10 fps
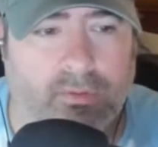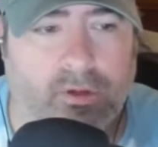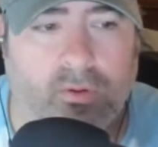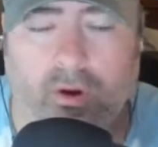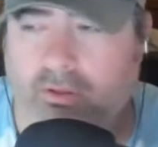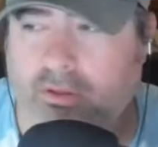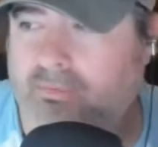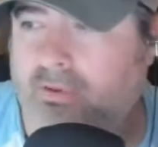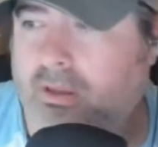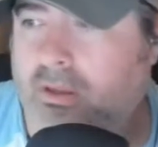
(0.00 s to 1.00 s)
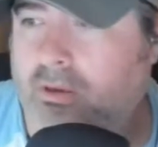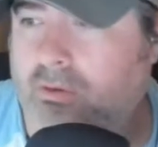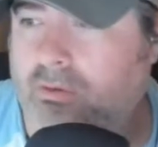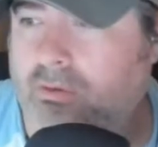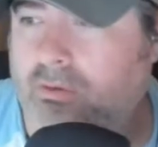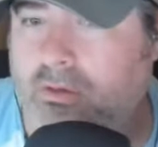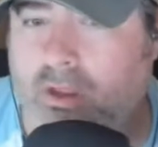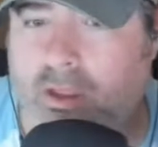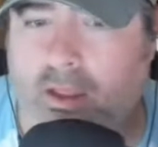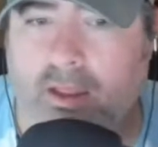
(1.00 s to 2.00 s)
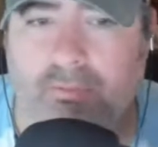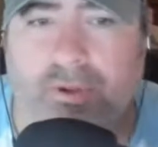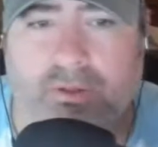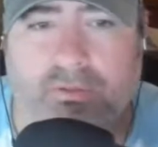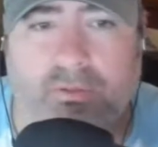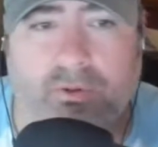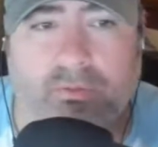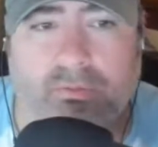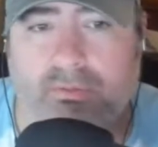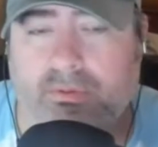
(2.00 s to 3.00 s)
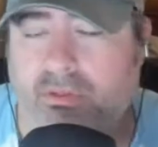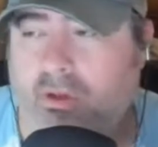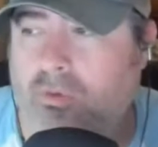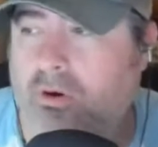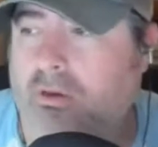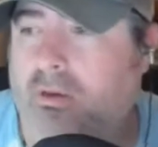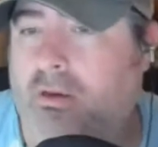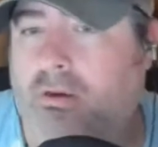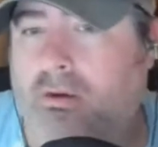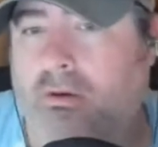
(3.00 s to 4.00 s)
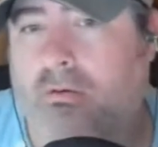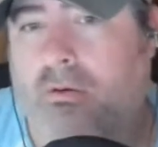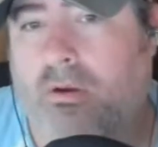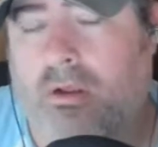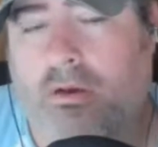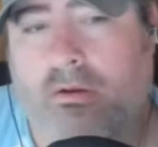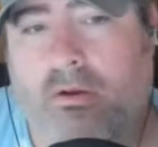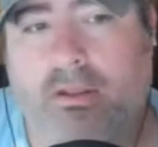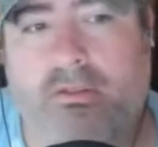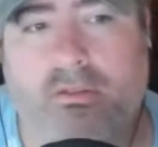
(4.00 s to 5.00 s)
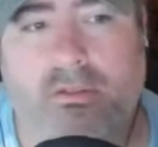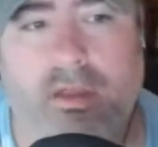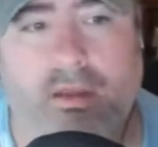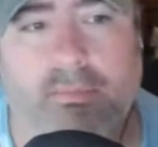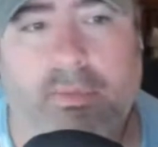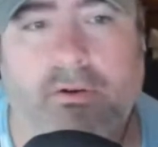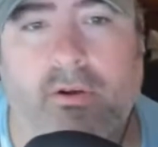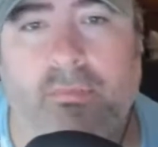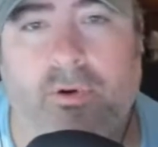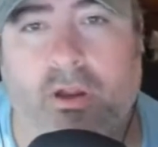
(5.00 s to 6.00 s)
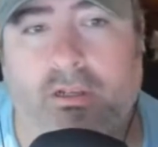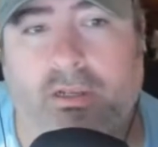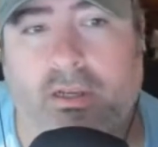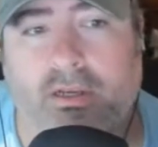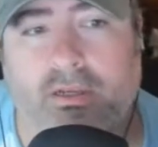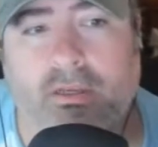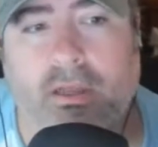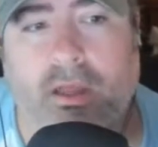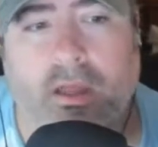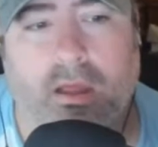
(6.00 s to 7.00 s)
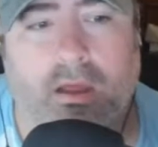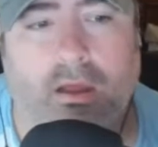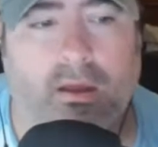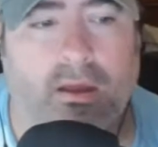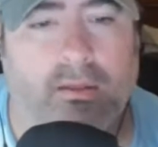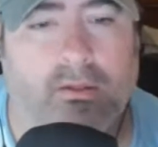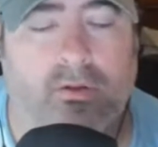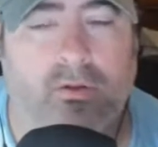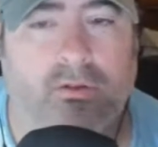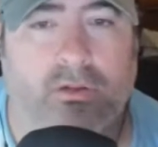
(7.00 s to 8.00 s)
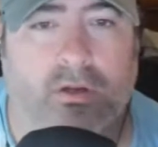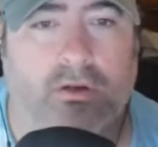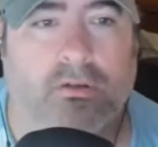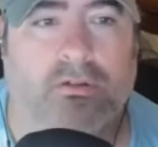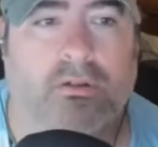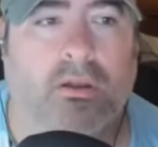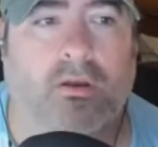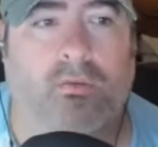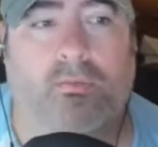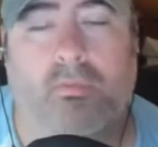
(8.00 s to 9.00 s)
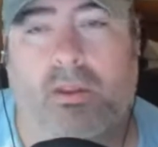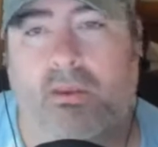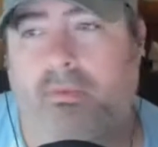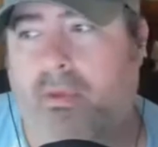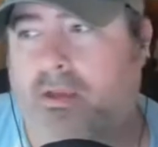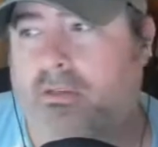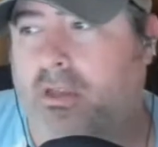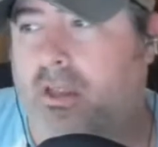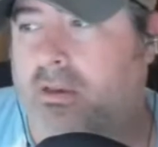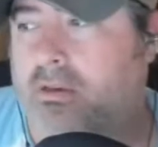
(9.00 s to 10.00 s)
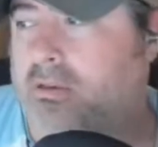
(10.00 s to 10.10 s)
do all these videos, and plus we're still working on our next documentary project on LucasArts. Me and him actually had a